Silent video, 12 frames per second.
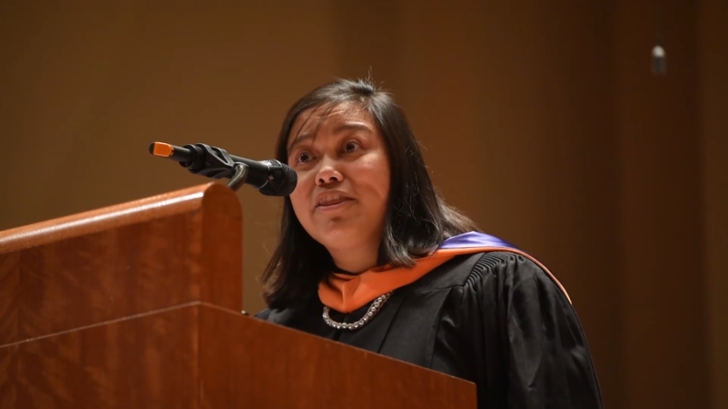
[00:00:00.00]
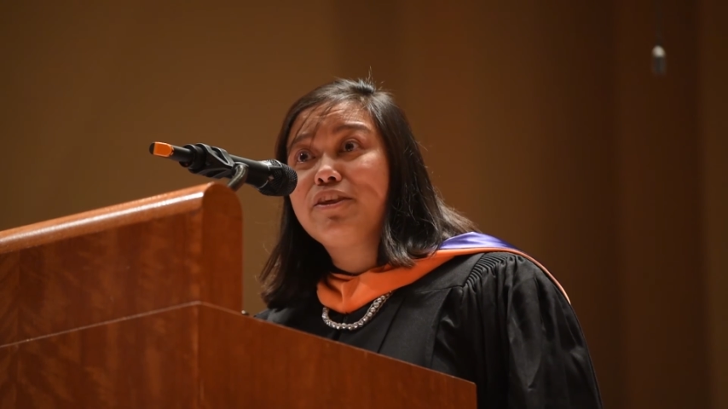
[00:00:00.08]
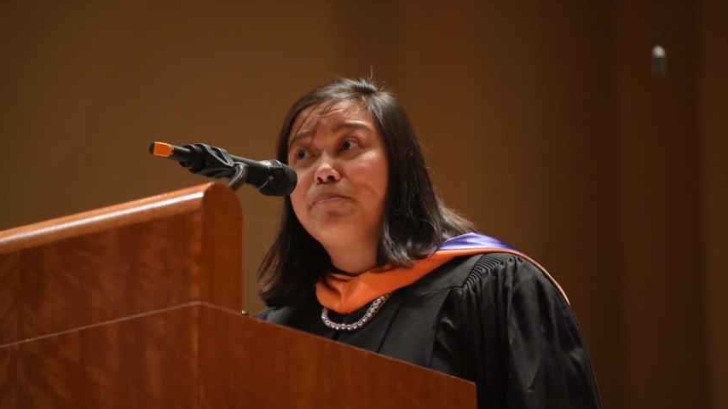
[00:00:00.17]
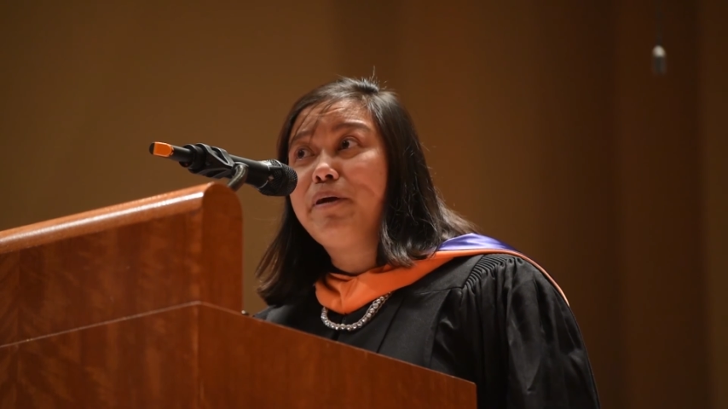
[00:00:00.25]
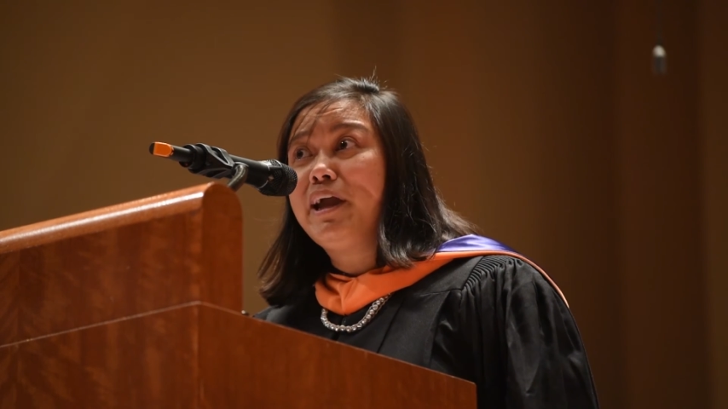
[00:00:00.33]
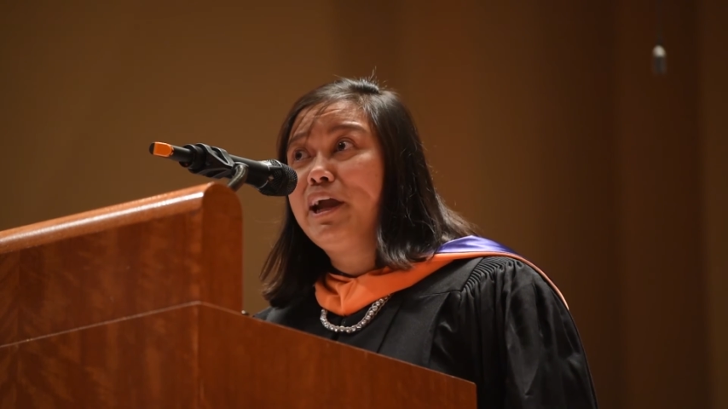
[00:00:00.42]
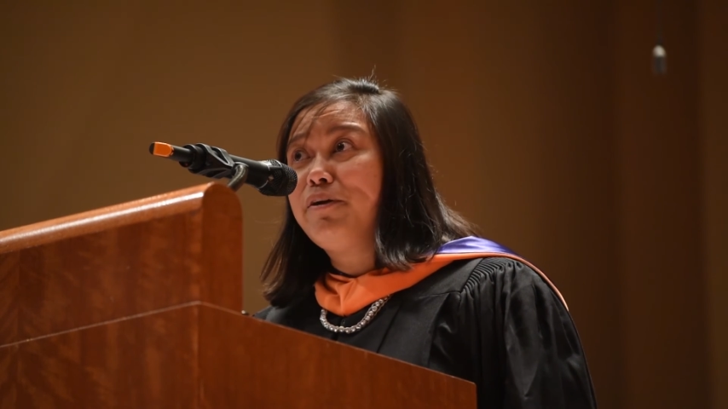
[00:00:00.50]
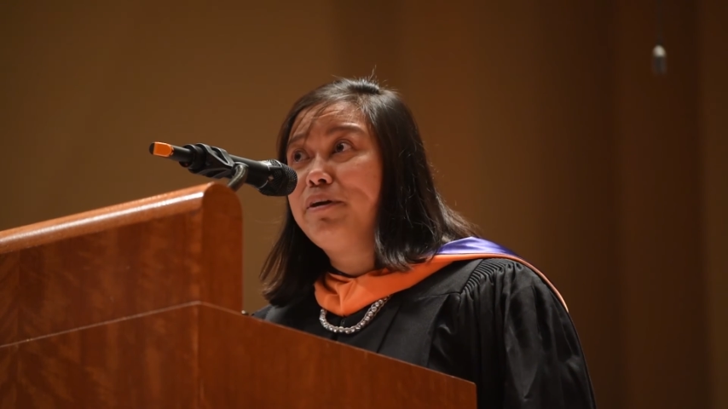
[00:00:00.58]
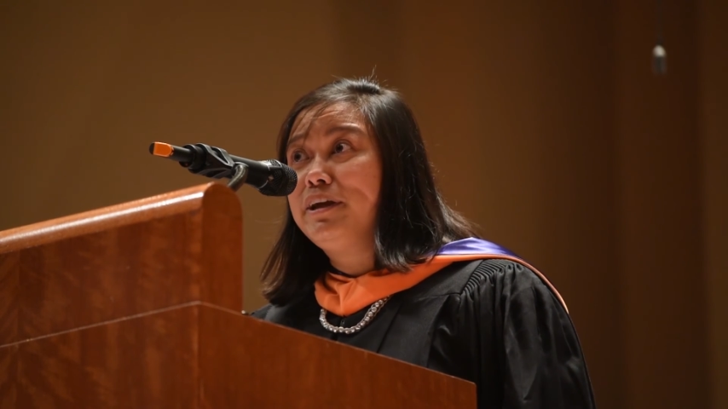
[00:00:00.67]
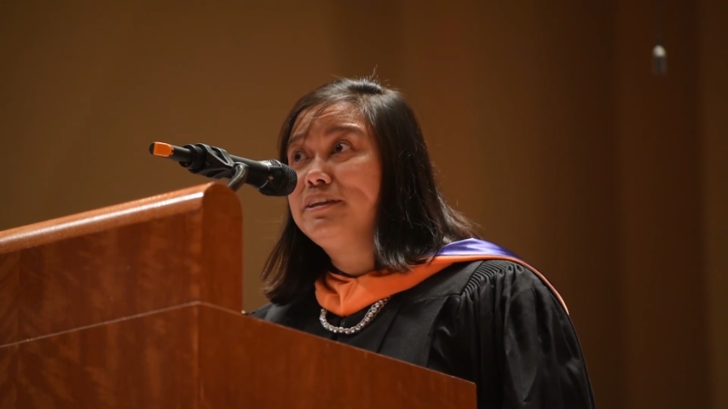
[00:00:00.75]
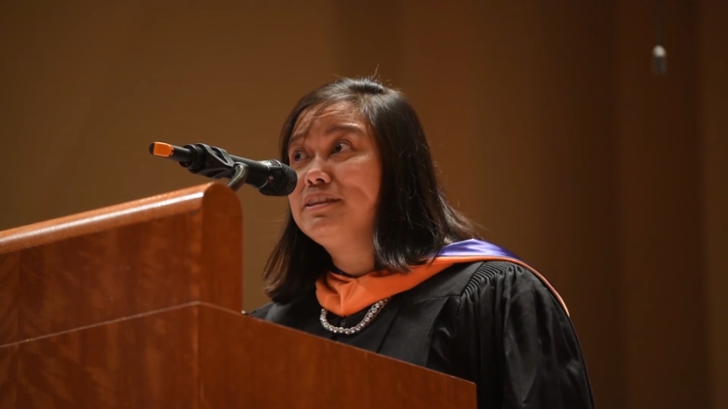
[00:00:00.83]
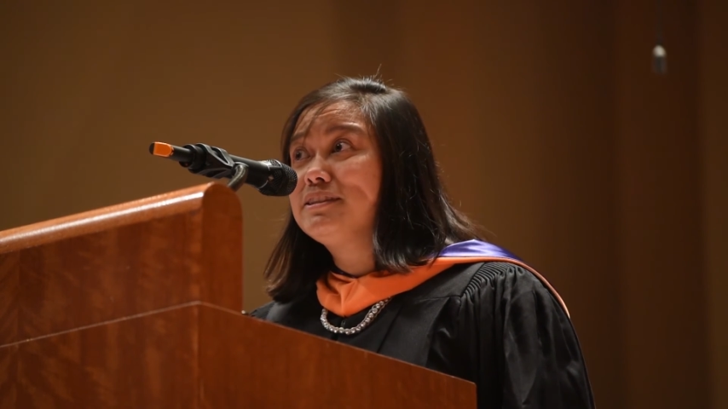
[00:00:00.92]
the
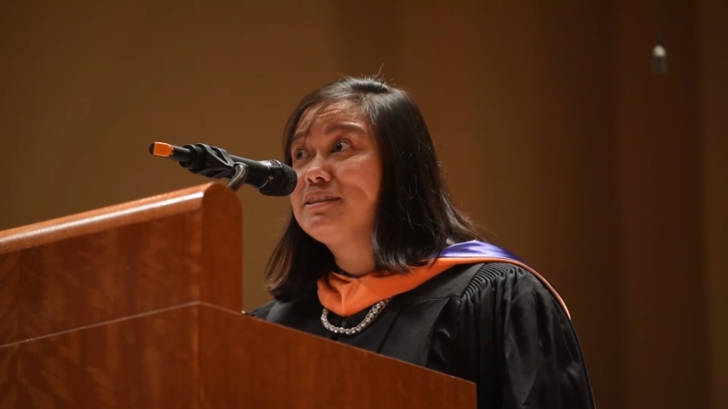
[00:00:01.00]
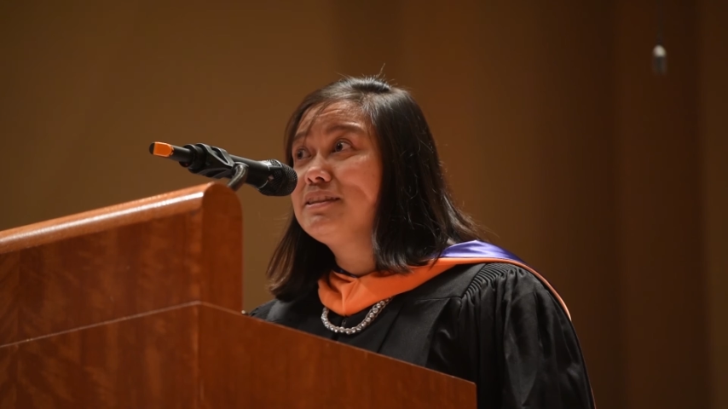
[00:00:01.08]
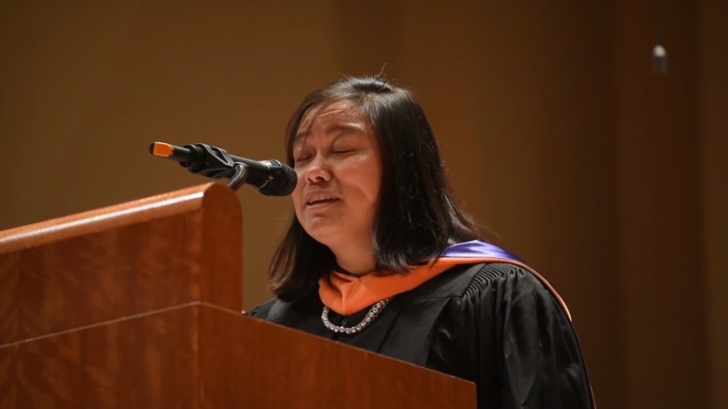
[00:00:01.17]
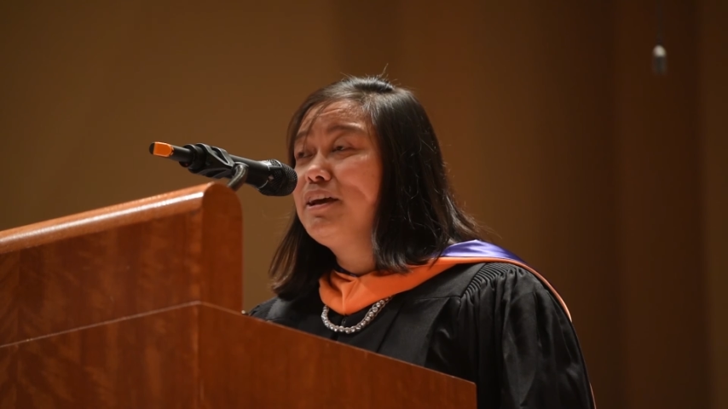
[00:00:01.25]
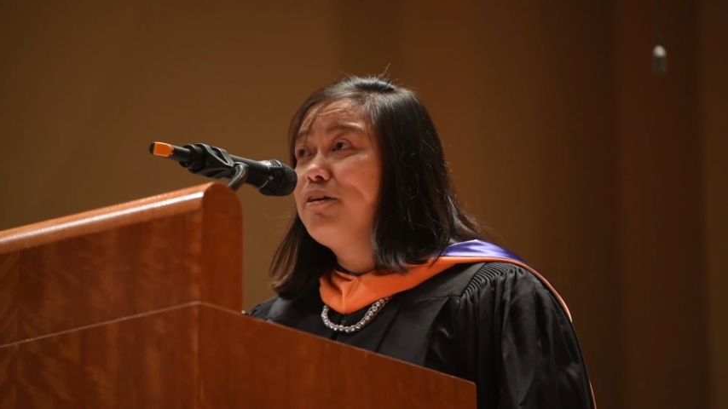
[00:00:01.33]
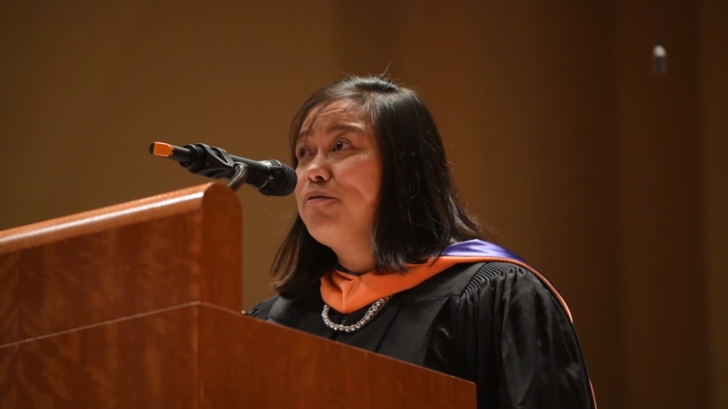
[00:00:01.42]
parents,